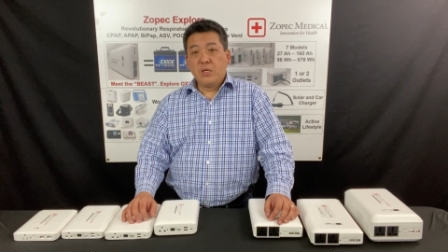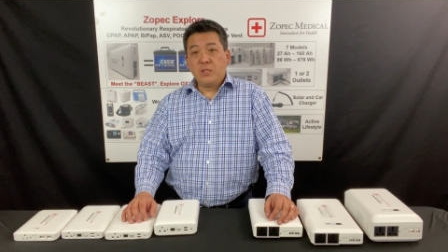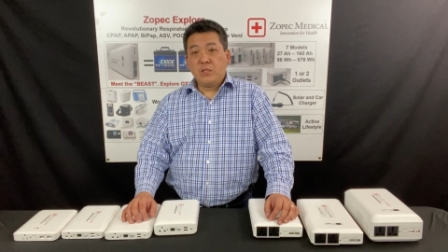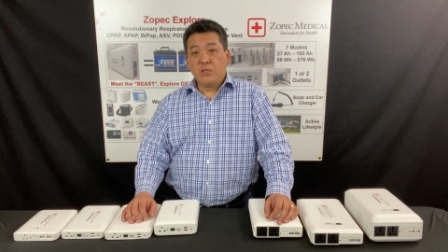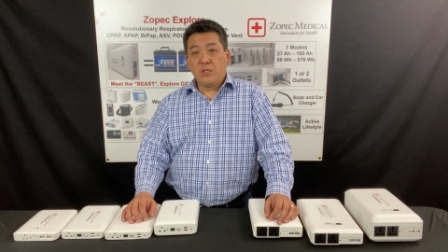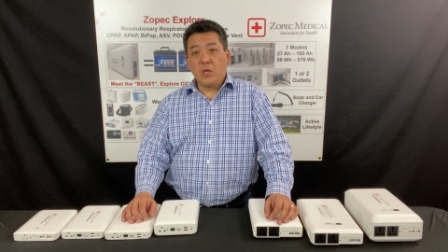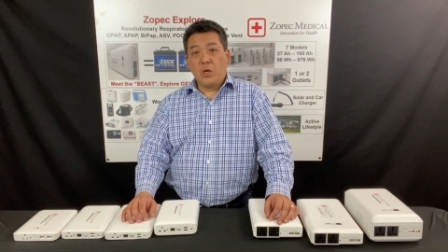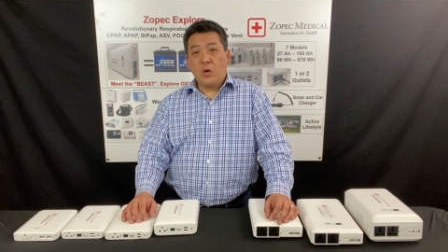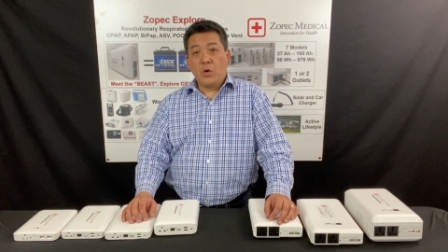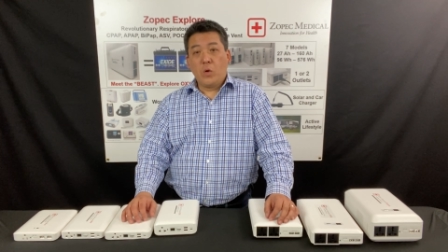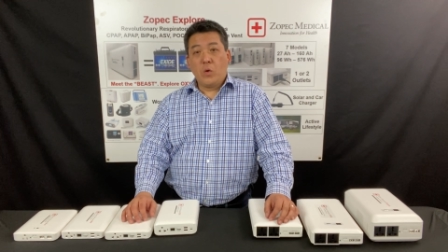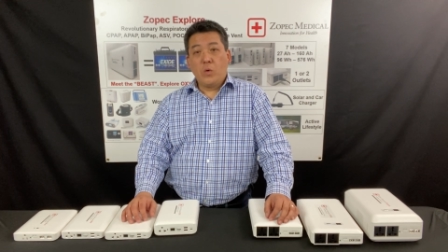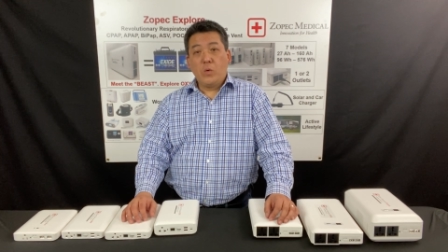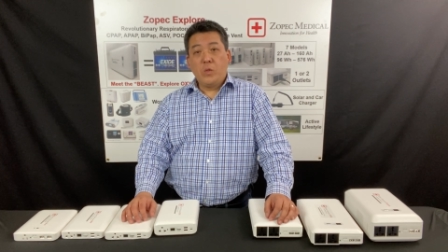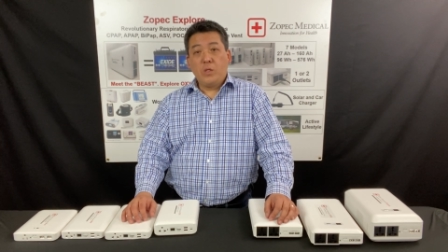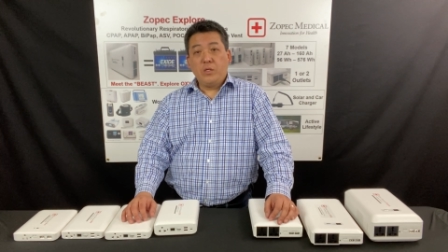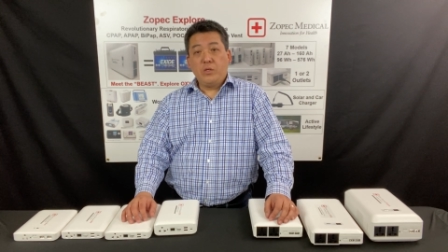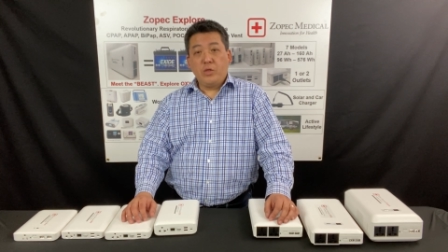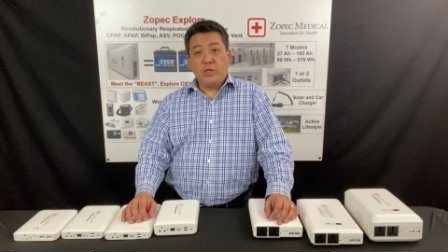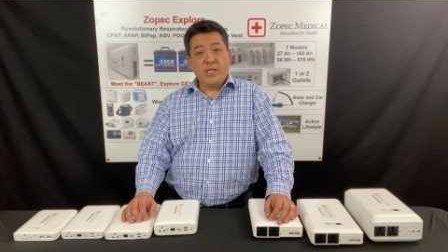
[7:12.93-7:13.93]

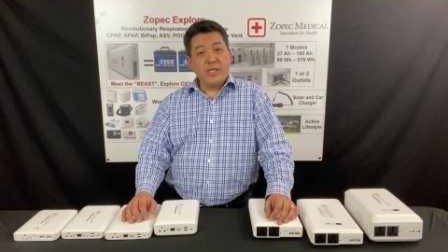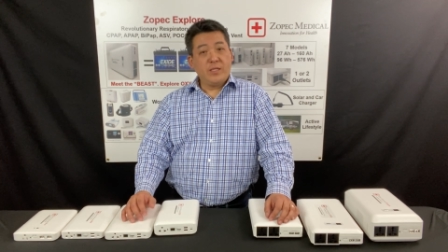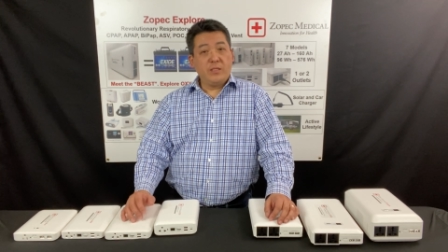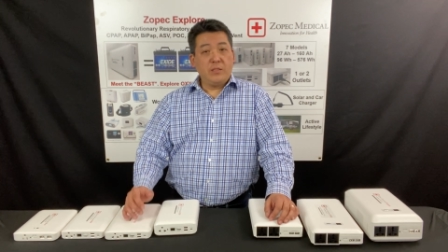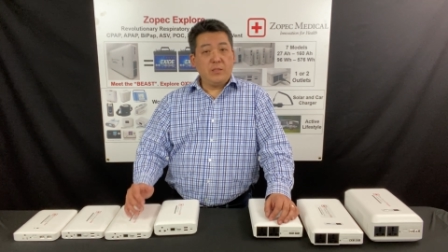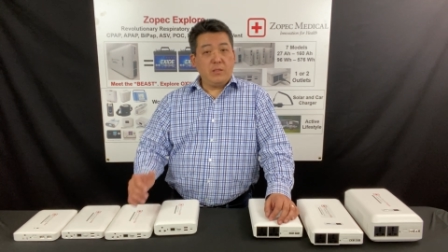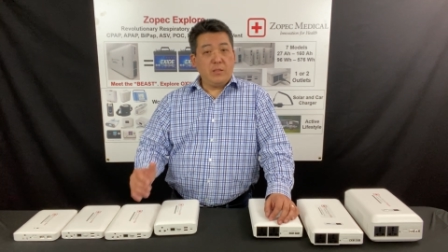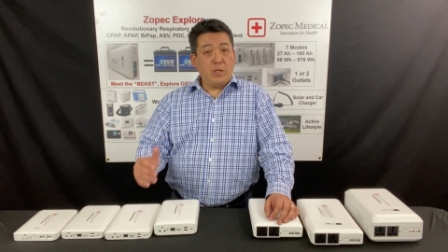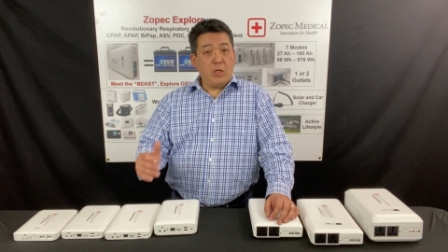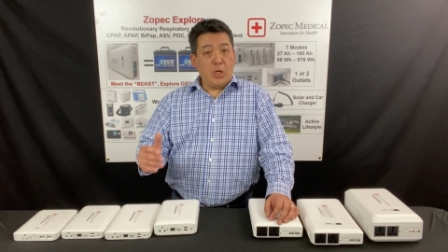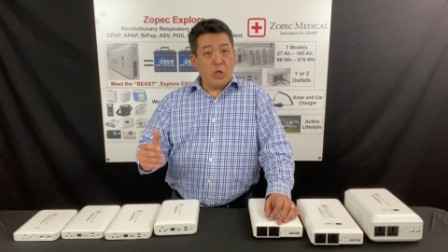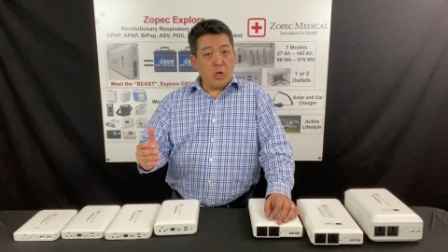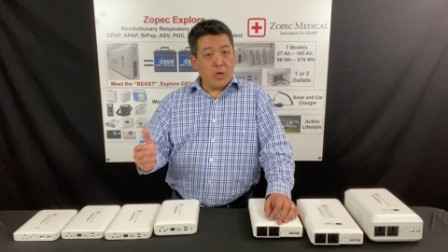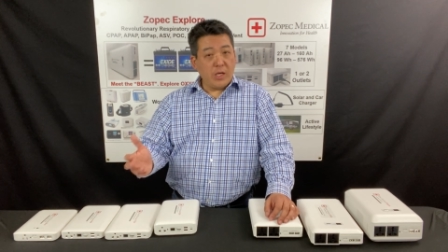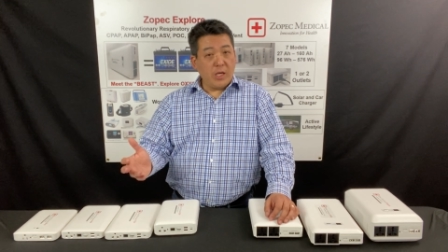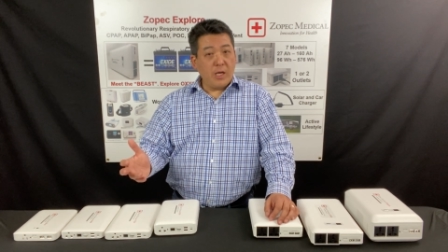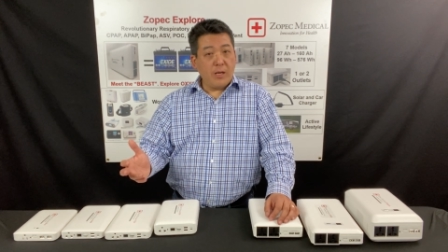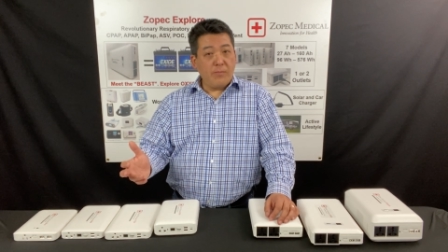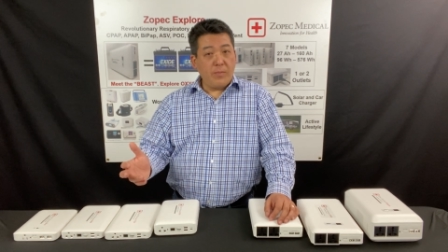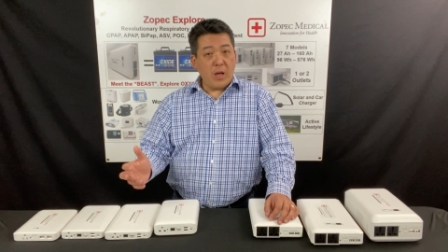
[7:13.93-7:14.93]
So you can
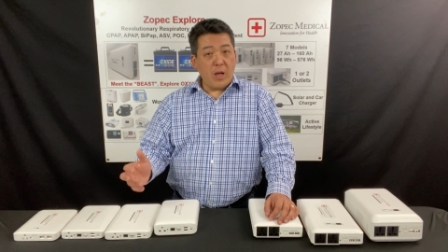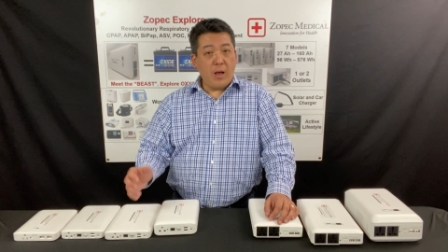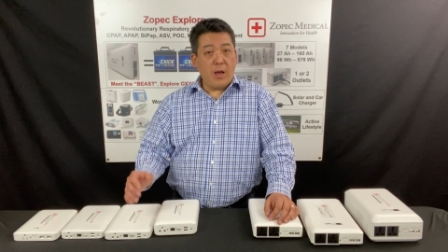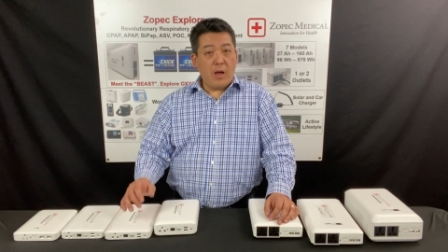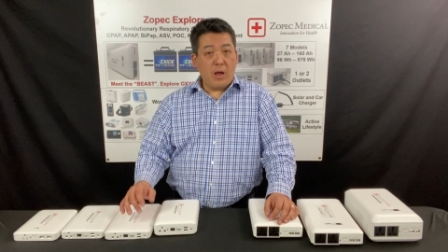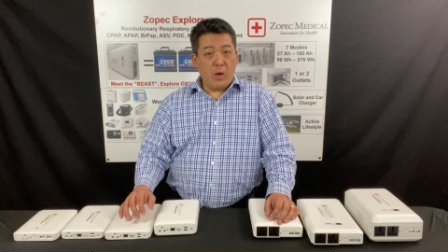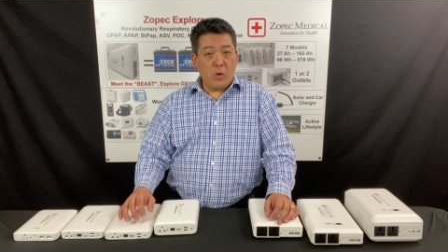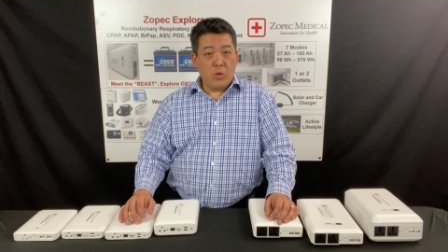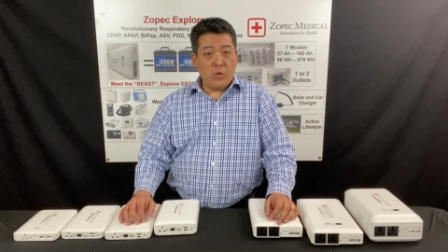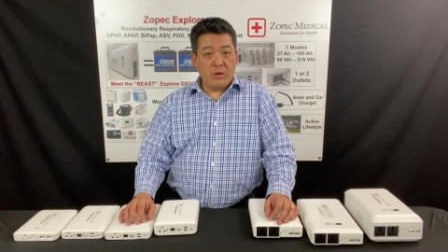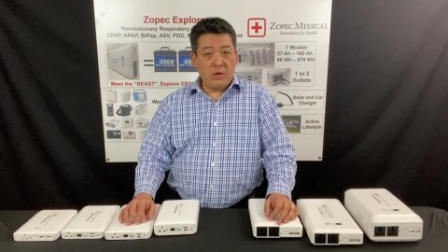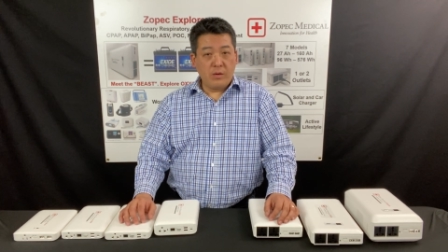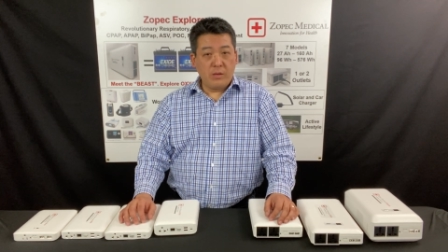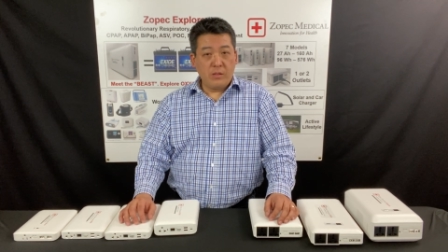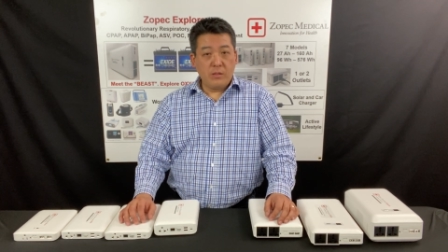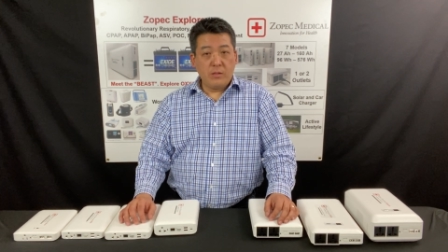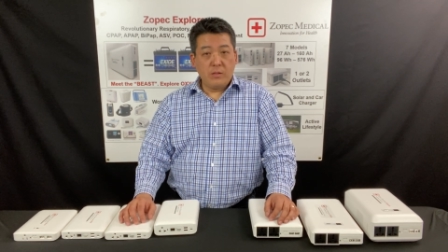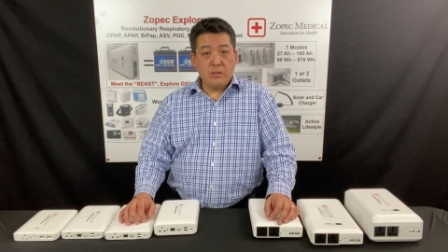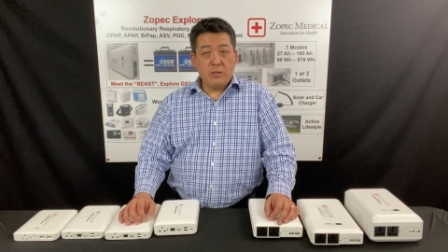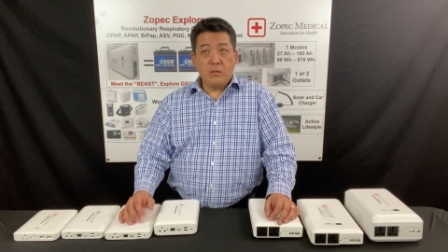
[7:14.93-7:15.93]
look up
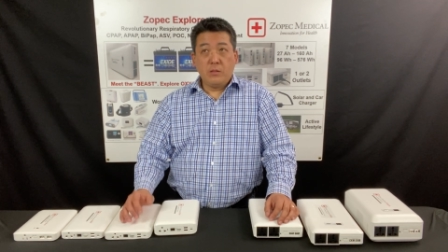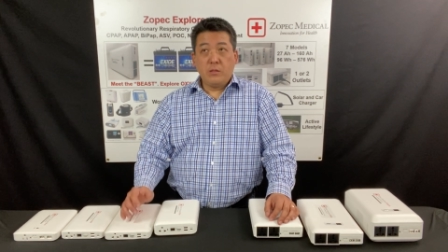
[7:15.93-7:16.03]
our